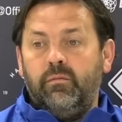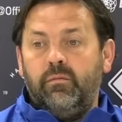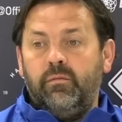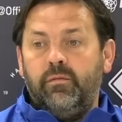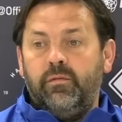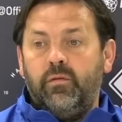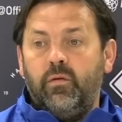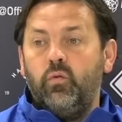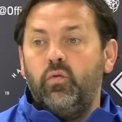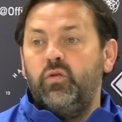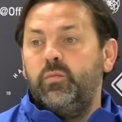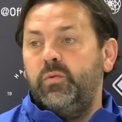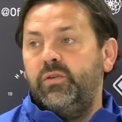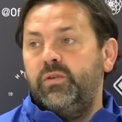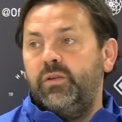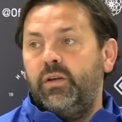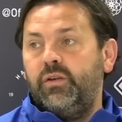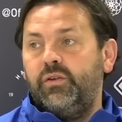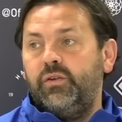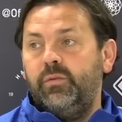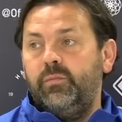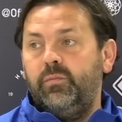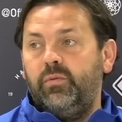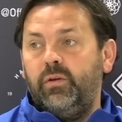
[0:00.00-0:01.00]
false
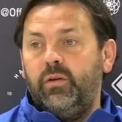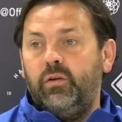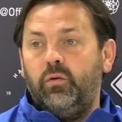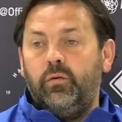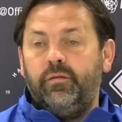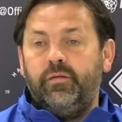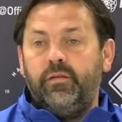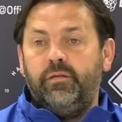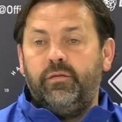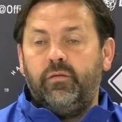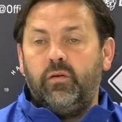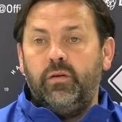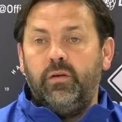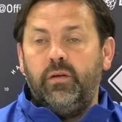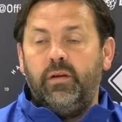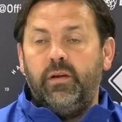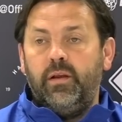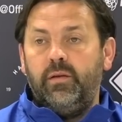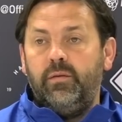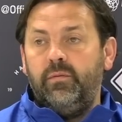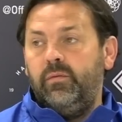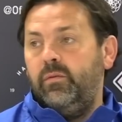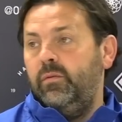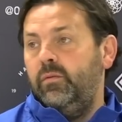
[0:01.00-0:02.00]
position, playing off the front, and
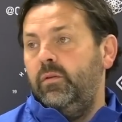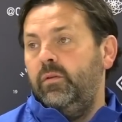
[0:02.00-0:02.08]
then